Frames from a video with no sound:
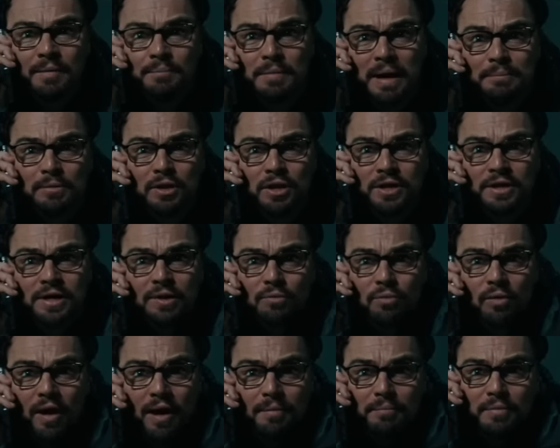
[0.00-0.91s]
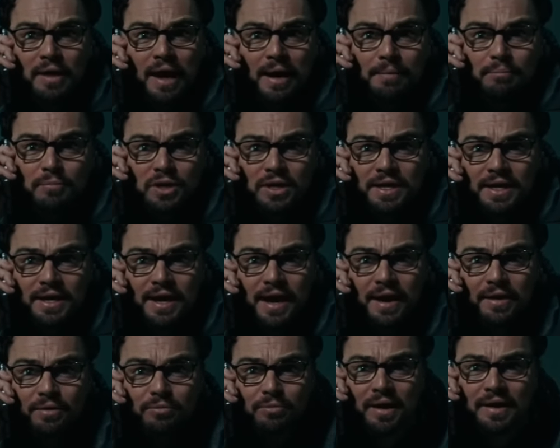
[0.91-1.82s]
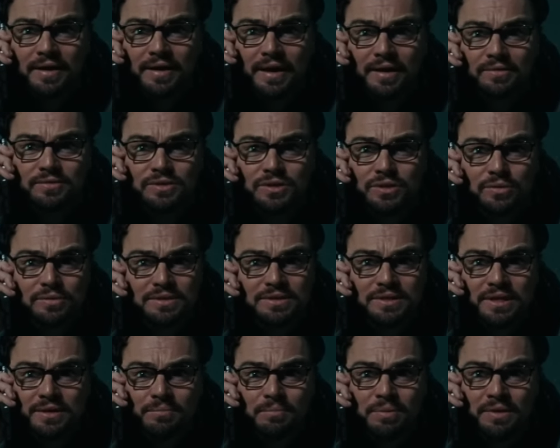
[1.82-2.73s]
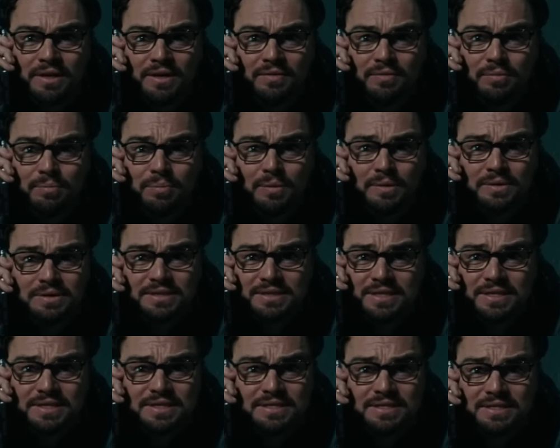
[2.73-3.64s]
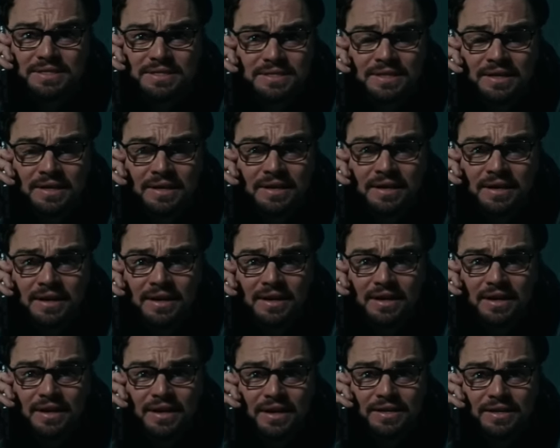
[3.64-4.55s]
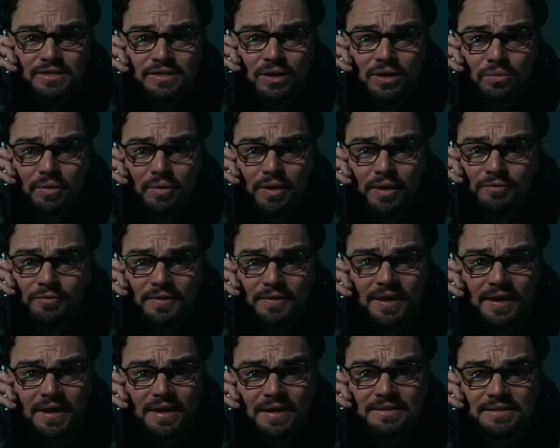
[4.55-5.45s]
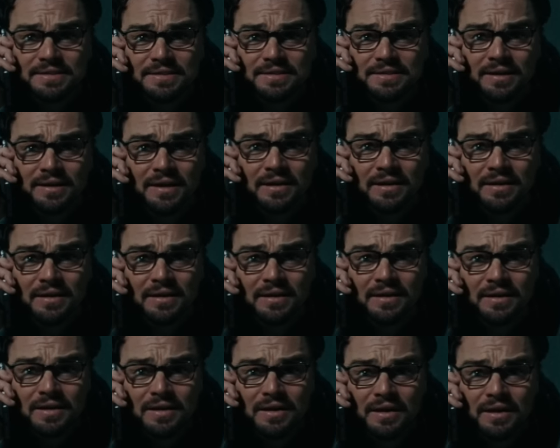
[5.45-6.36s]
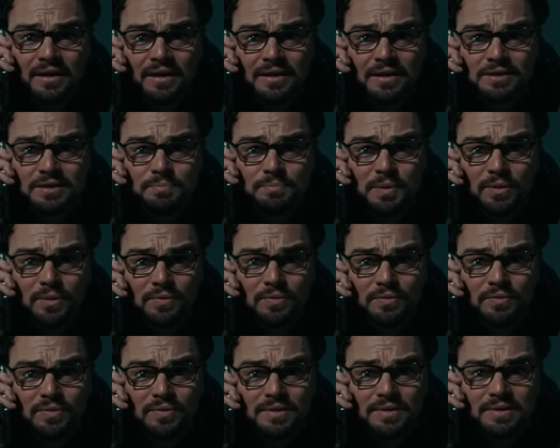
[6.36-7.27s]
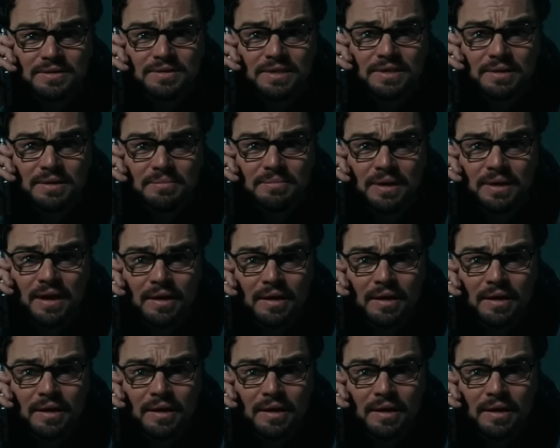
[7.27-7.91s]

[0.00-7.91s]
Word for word: I'm, I'm looking. I'm, I'm looking at it right now too. It's unbelievable. It's it's it's horrific and it's and it's beautiful at the same